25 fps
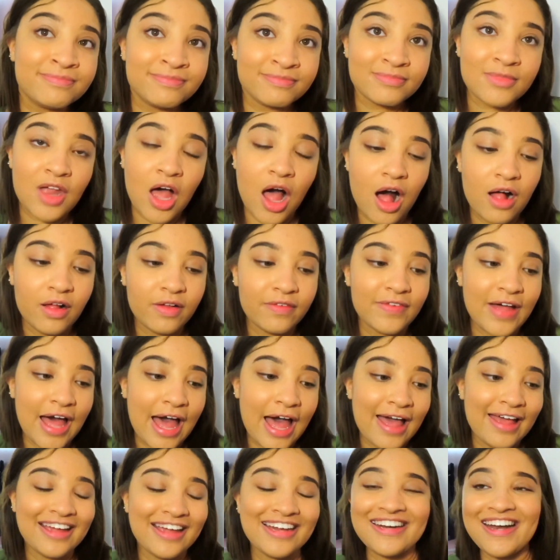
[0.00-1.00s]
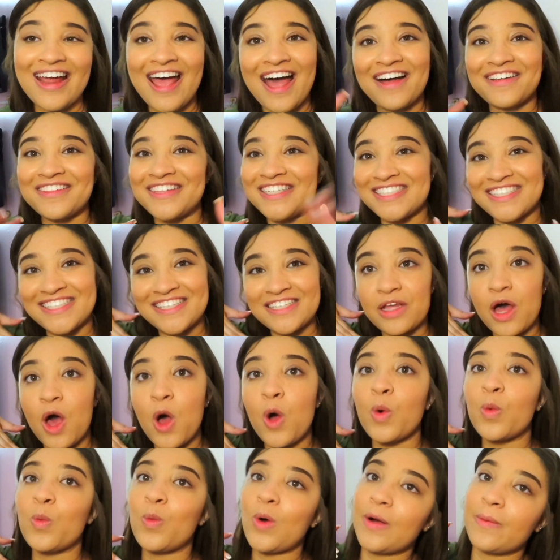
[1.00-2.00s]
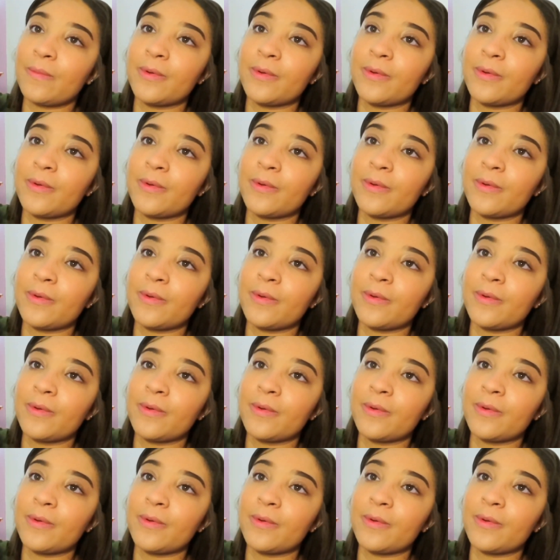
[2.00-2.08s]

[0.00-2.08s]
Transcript: all that, and now this is what